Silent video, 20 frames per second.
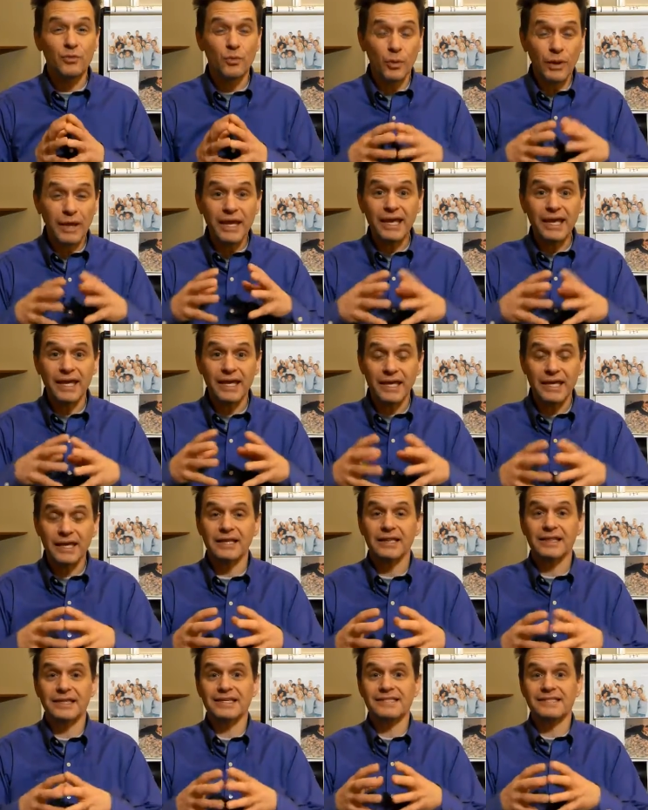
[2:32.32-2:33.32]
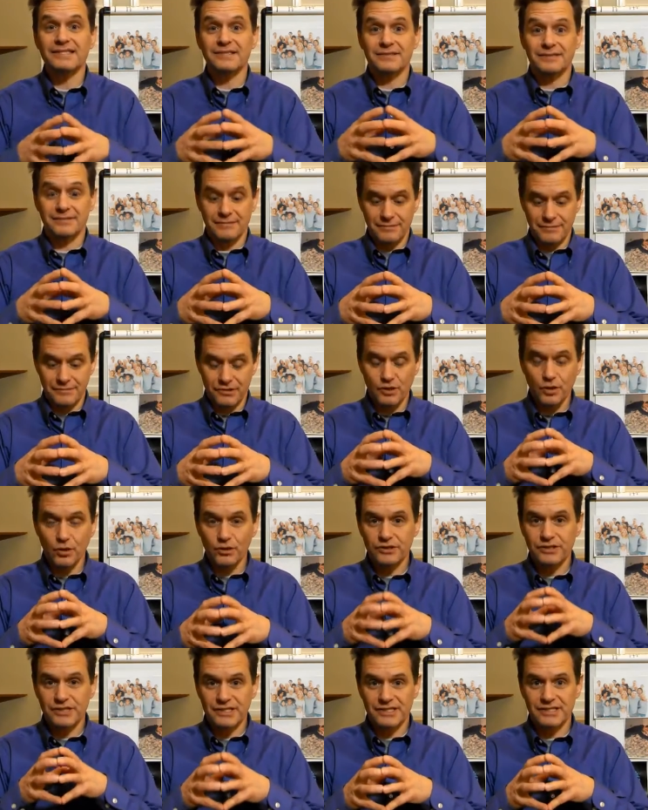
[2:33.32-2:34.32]
we, this
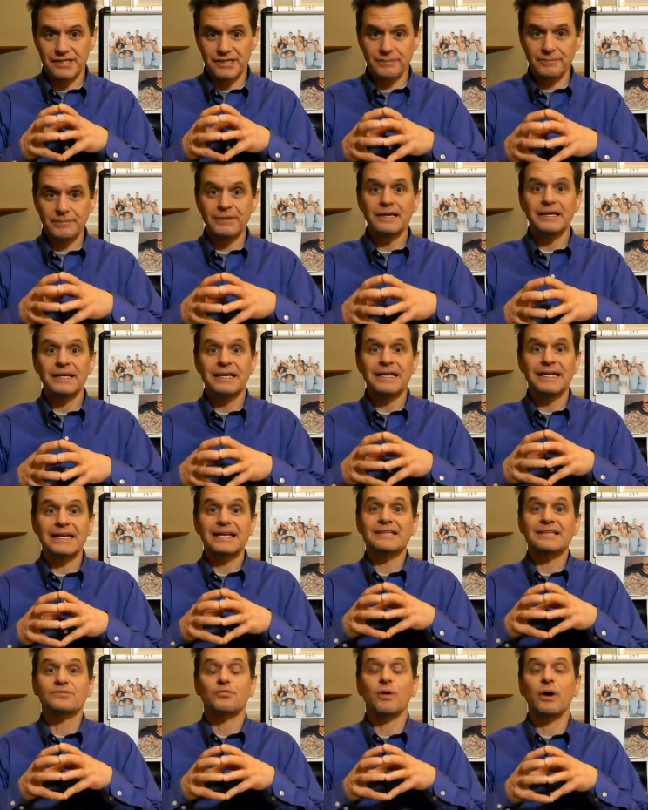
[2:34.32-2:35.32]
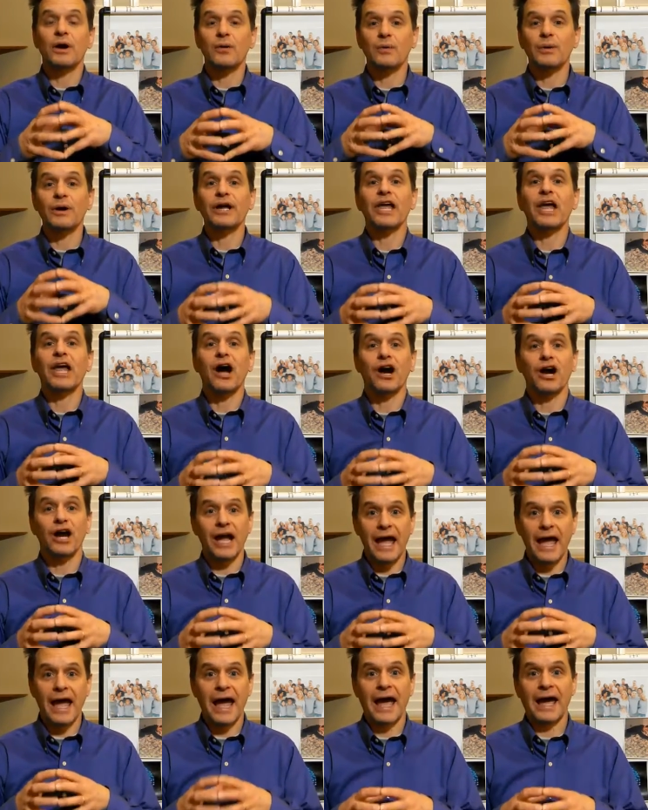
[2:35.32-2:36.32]
solar system, is where we
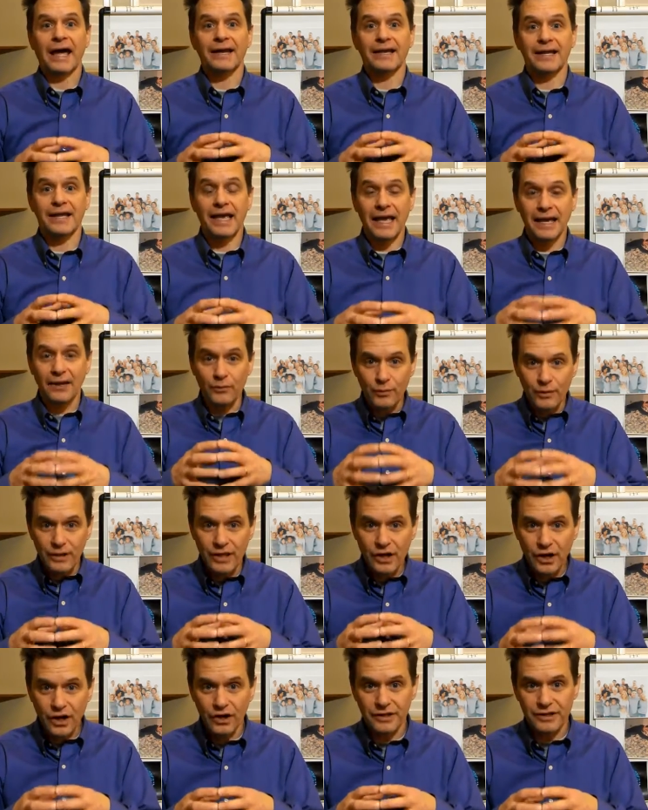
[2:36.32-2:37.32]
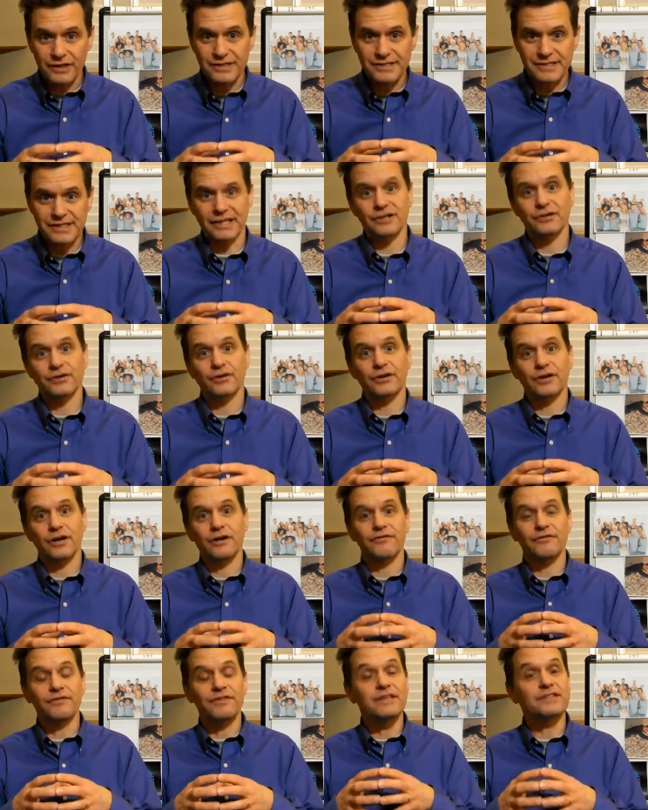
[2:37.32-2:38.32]
are at, and we are the center
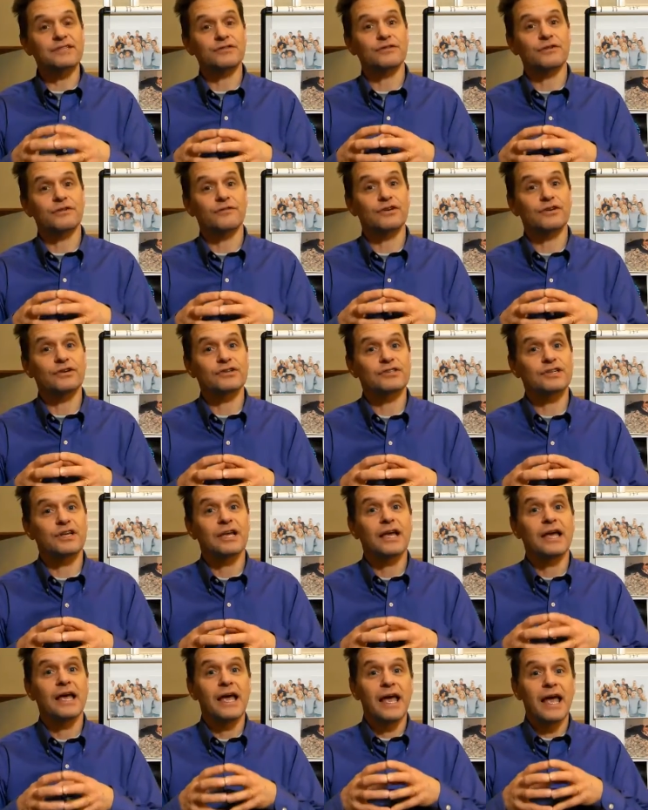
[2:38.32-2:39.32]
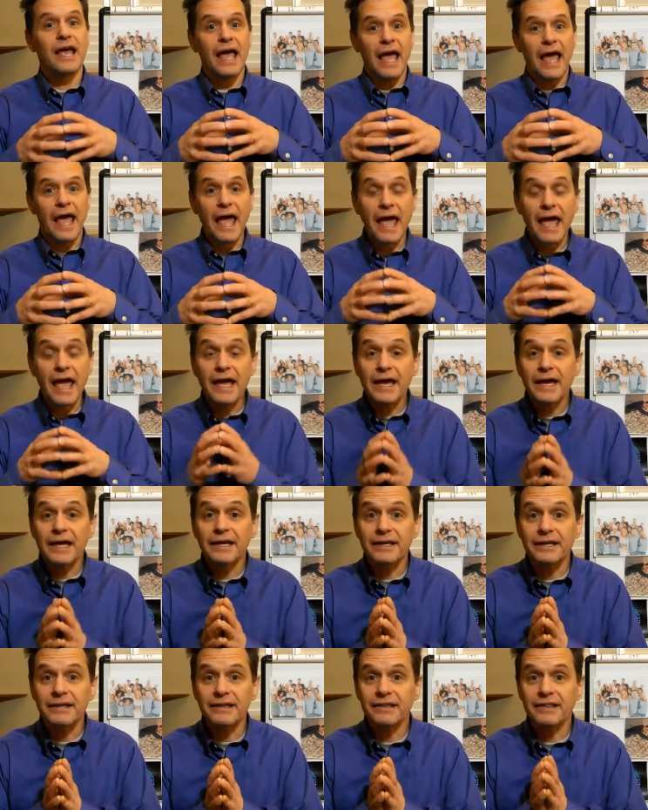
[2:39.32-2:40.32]
of this universe
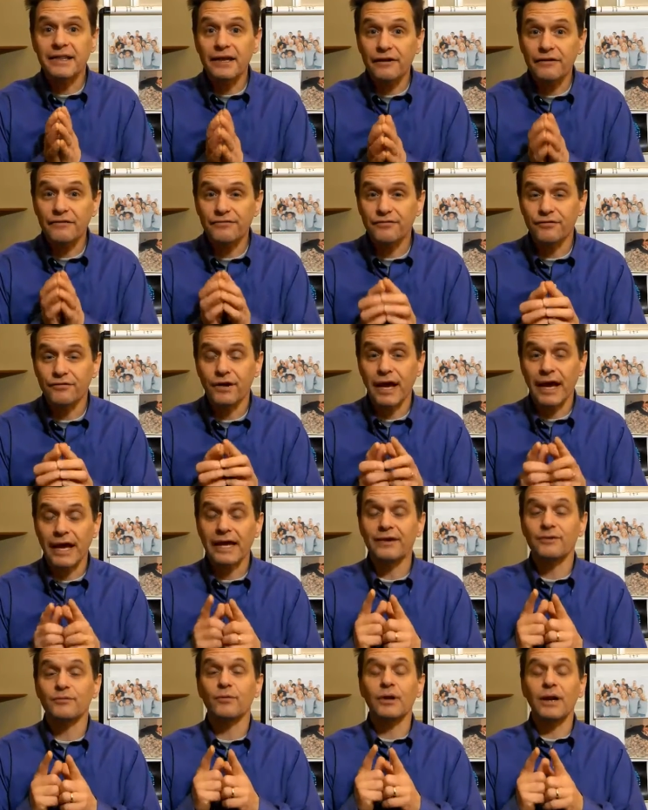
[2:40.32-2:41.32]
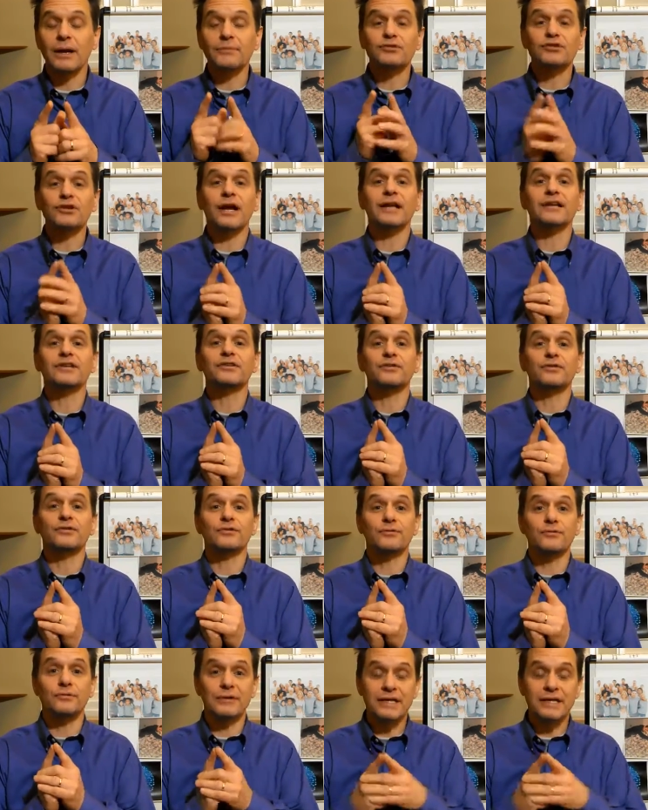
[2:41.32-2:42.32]
and there, and what I'm trying
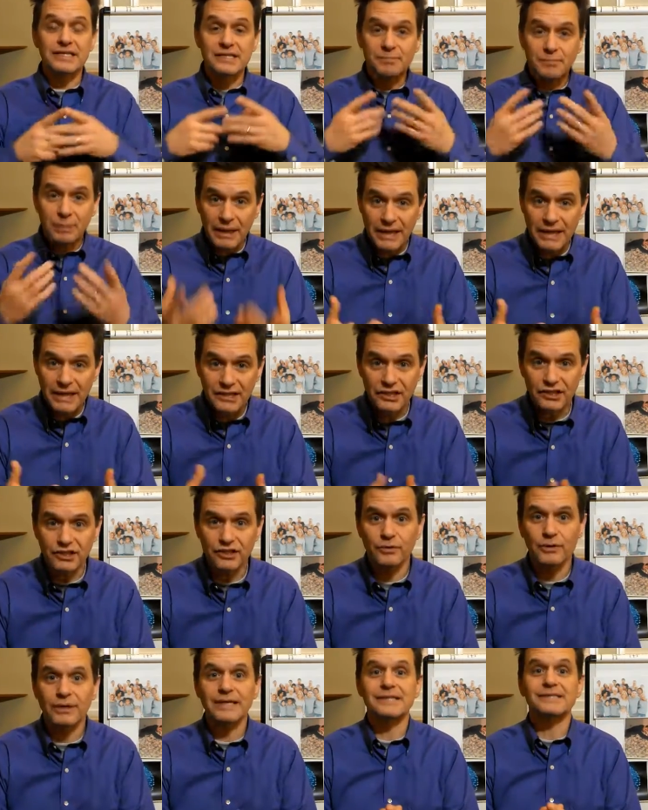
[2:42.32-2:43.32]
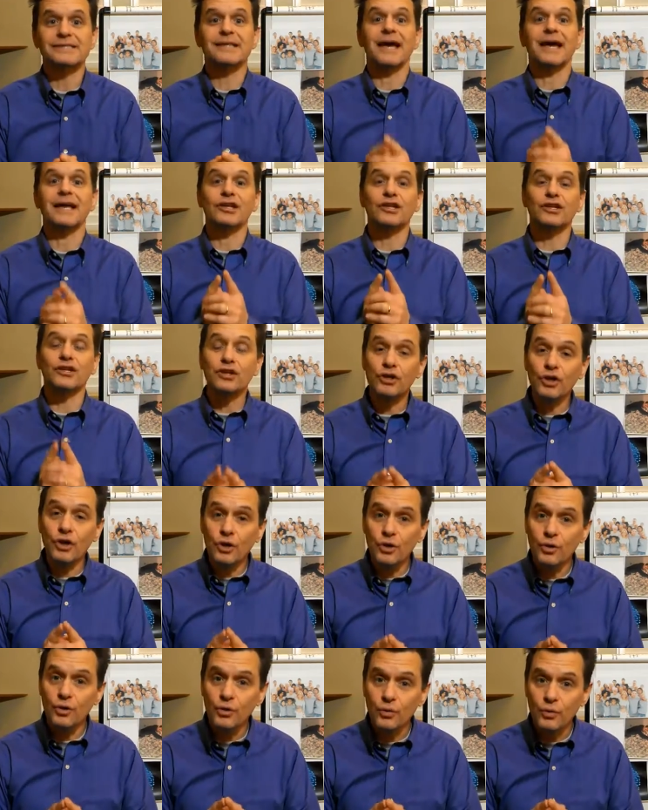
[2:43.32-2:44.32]
to explain to you is that
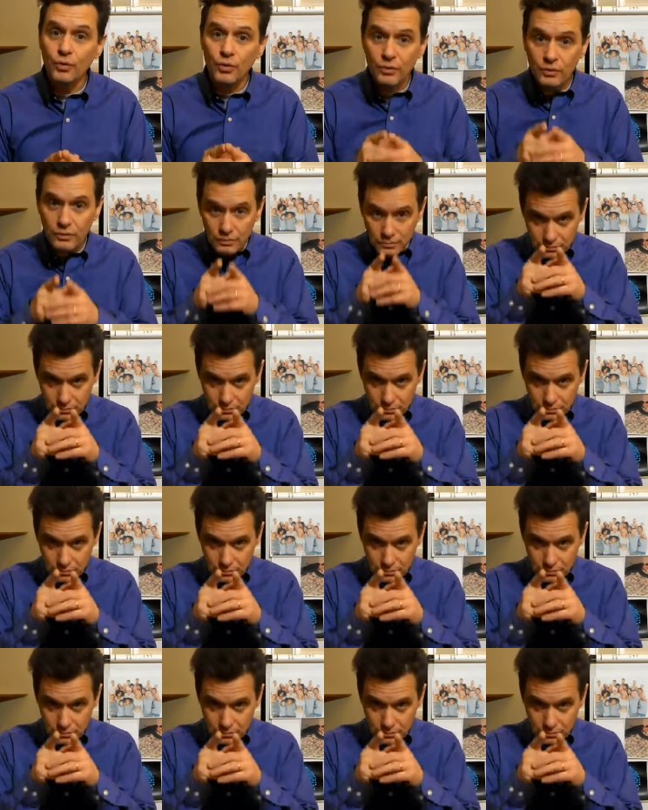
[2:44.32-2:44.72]
you,